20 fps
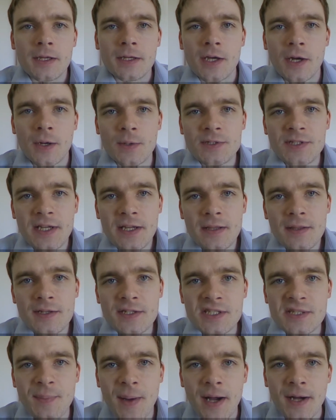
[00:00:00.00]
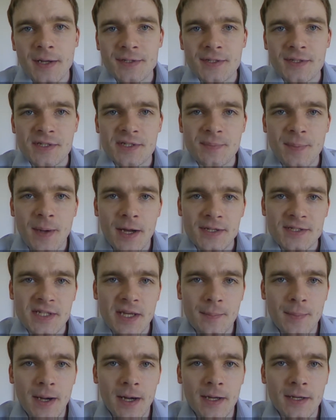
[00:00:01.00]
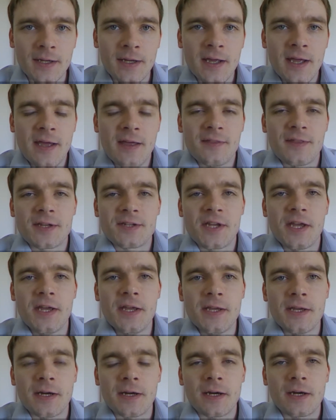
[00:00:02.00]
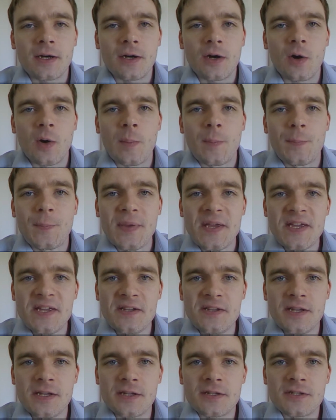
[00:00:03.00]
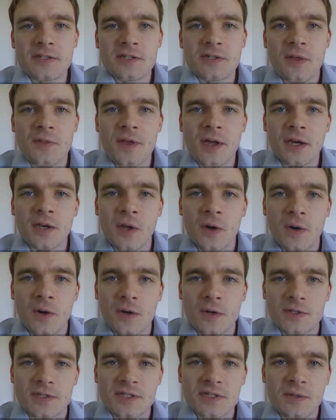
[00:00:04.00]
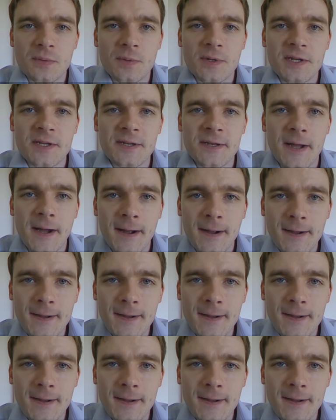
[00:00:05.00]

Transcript: Go tell the Spartans, passerby, that here, obedient to their laws, we lie.